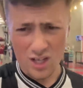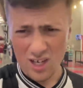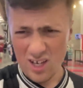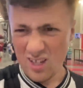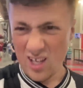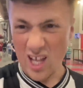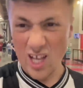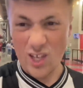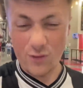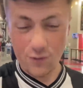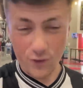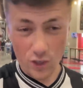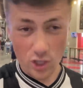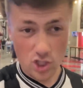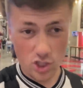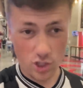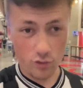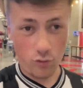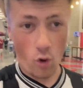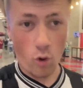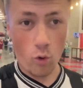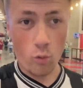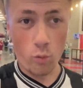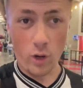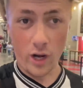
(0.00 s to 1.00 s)
Let's finish off
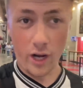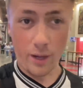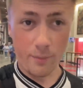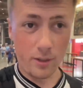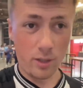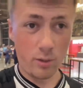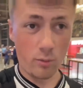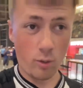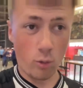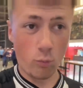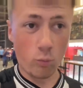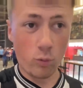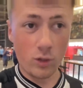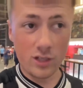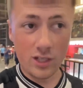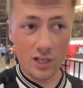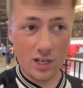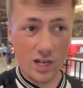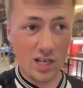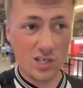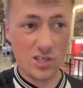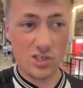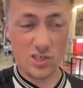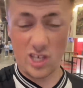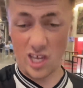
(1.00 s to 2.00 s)
our win. I mean, we win the
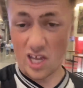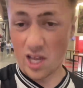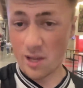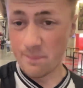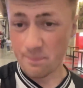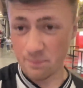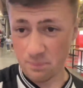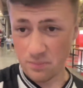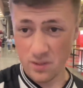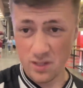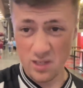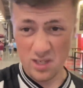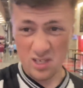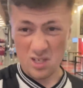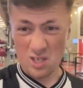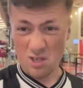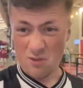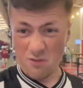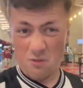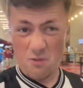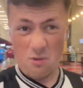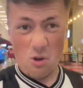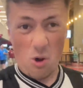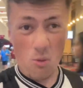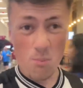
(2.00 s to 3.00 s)
last game
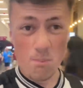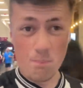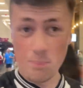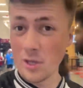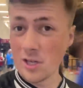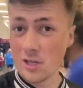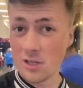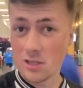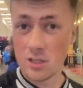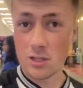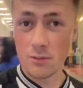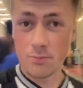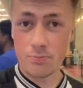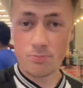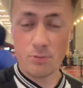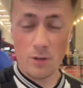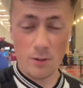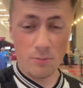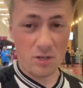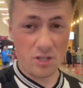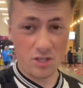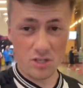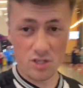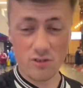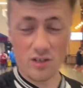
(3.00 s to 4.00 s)
unbeaten the
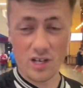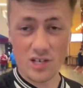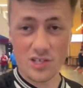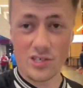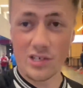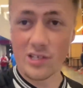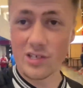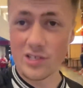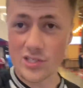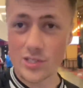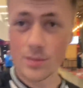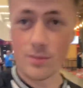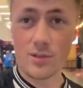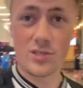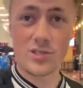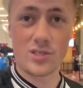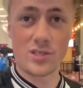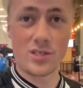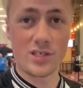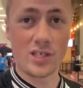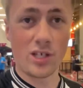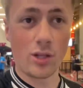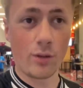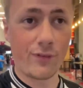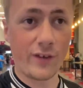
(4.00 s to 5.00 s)
Premier League USA so much season.
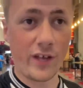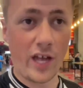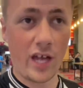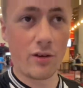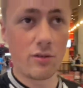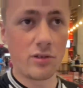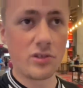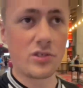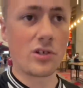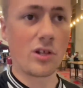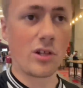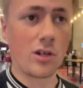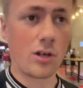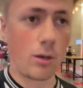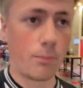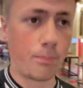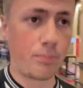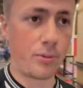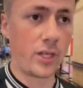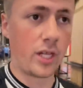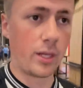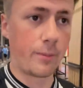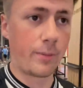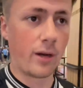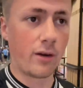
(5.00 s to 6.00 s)
I don't think anyone's going to
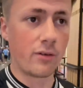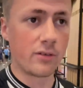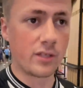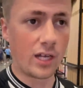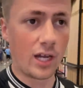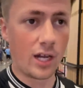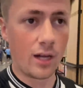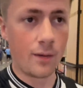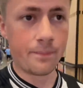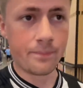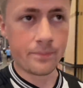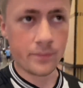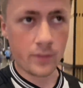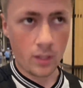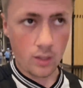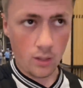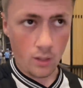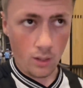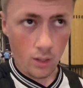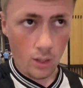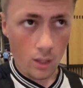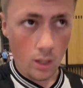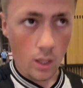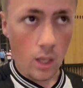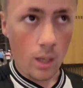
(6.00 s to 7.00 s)
complain about
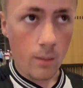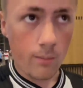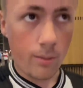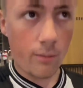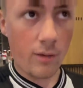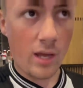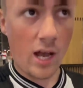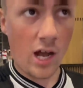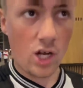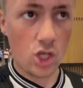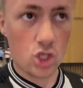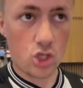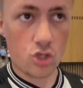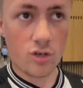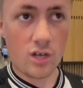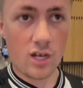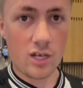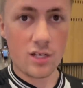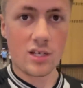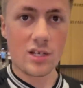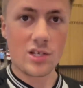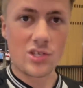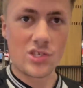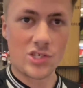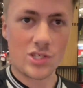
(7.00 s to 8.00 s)
that. But we have to try and
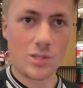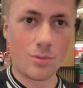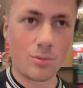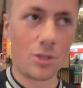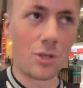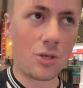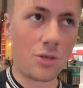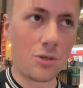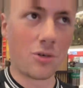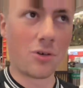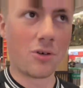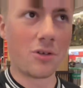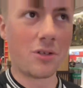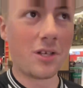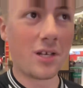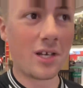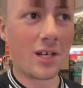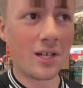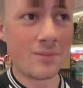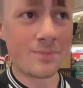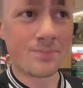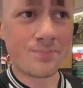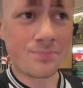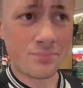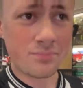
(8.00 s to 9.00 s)
get something going
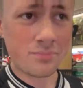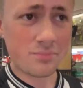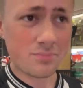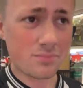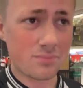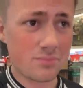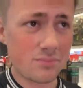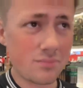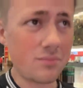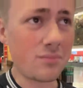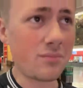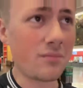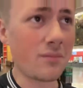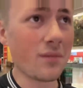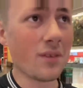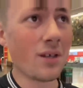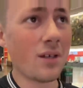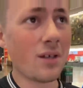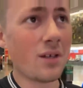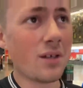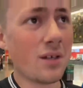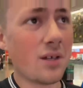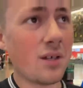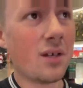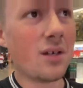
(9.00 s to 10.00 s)
here.
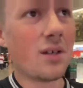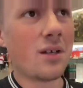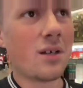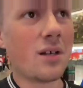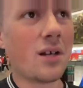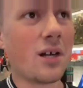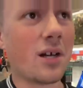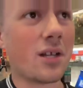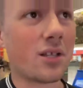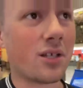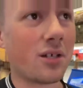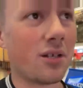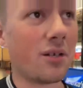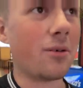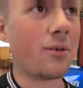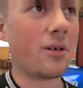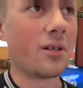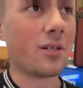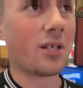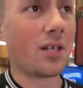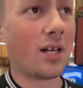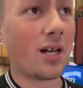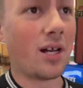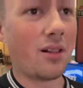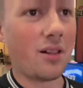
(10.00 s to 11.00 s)
I don't know
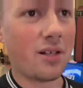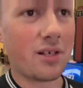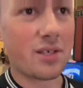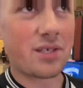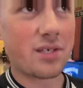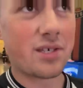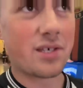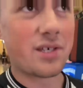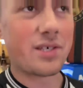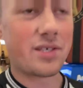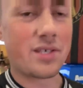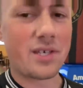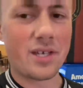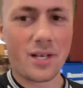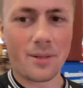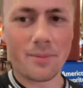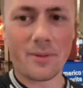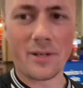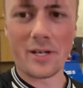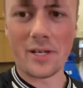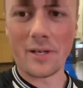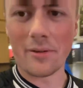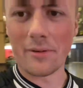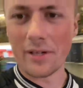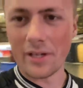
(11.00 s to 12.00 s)
what the hell this is here,
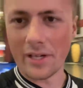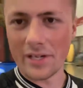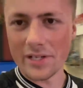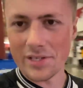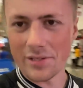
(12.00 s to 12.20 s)
by the way.